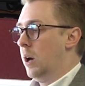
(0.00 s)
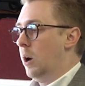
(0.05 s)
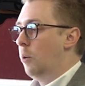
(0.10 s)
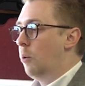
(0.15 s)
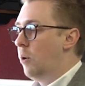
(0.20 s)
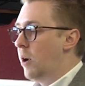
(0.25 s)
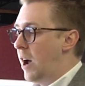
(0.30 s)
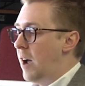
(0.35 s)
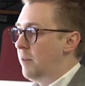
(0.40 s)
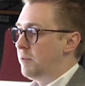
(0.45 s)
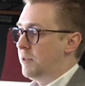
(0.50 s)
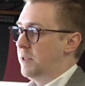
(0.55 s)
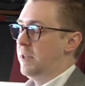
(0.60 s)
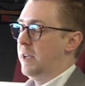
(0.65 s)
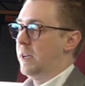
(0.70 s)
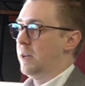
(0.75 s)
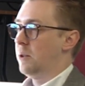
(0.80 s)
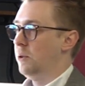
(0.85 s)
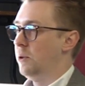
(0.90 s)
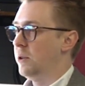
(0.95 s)
We'll have to
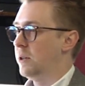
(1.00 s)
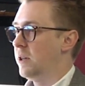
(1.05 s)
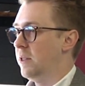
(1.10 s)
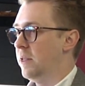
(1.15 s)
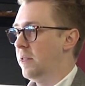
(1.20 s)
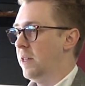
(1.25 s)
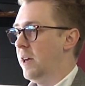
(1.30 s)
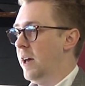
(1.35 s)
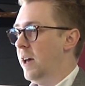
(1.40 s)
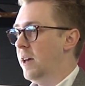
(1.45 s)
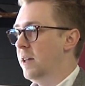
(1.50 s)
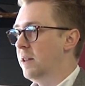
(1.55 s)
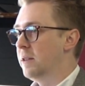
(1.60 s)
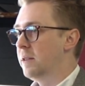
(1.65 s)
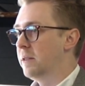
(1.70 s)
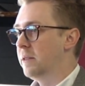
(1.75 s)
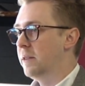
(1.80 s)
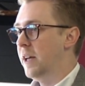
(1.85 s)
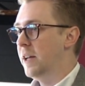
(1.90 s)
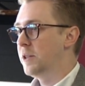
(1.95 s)
take a look at that.
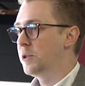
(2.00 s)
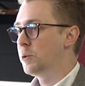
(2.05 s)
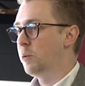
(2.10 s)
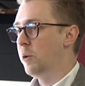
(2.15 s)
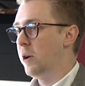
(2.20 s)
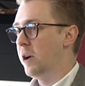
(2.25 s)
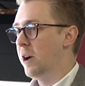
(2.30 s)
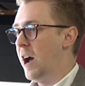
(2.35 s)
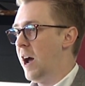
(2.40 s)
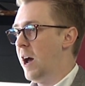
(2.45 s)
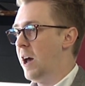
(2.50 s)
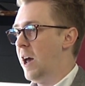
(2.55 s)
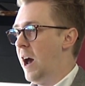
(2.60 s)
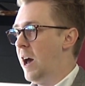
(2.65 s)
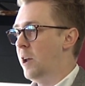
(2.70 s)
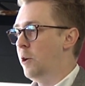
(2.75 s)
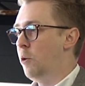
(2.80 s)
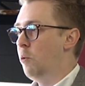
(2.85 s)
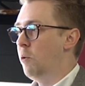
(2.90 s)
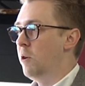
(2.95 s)
That's where
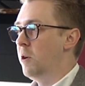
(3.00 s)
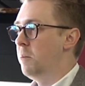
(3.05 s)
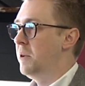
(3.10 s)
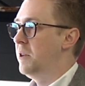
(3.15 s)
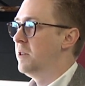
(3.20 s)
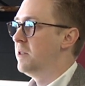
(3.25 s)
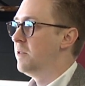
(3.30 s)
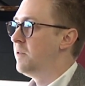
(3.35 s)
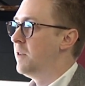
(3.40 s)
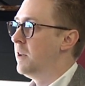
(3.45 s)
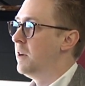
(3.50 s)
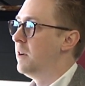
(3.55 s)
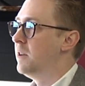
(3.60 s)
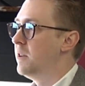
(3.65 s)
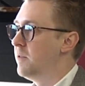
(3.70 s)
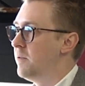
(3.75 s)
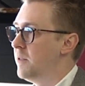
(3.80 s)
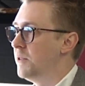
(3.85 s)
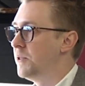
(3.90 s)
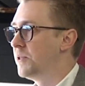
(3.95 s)
I don't want to be
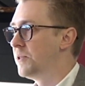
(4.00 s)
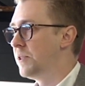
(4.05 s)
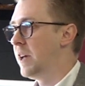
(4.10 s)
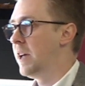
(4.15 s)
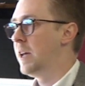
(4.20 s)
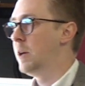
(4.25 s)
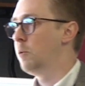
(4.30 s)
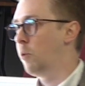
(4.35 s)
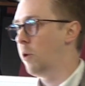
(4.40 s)
definitive in saying